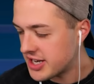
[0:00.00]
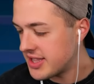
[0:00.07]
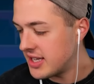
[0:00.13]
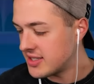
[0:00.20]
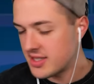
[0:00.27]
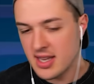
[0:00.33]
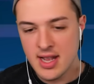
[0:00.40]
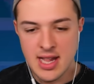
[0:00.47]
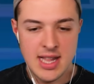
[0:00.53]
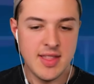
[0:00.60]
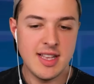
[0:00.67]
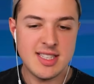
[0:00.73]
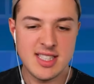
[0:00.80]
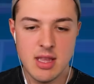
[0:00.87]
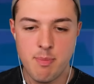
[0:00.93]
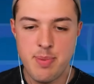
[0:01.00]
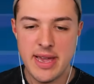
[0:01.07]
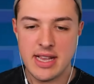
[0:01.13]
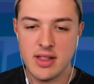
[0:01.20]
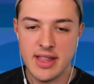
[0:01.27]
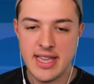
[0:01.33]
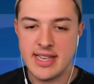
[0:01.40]
Look at this. This is the
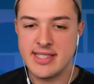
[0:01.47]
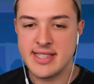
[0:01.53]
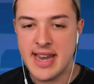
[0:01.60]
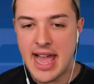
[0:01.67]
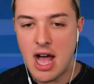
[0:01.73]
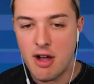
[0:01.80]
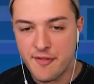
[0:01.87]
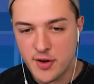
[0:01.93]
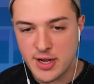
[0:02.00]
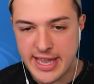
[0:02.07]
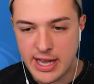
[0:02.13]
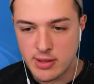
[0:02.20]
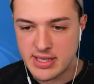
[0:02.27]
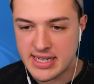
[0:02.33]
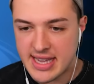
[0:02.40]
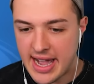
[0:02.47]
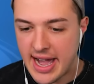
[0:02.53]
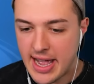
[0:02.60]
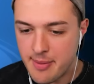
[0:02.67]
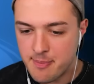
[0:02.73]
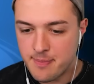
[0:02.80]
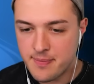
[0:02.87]
big leagues now Gilded
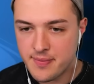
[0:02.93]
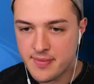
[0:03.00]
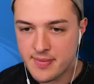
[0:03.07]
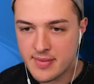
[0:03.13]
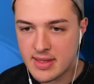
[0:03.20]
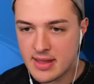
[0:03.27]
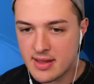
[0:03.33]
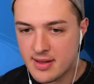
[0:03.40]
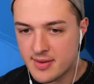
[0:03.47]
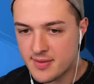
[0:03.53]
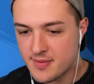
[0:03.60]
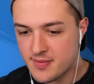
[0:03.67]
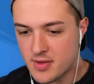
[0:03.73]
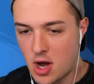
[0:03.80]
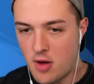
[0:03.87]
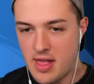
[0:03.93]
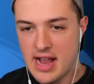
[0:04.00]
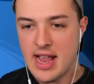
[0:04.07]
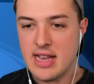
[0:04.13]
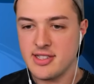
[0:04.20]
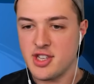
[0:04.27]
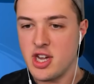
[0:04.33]
Guy. Oh,
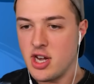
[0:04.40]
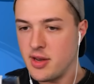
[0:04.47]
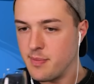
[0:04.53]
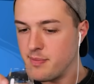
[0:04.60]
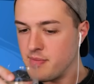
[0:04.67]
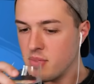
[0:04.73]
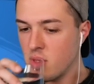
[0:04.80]
that guy's good.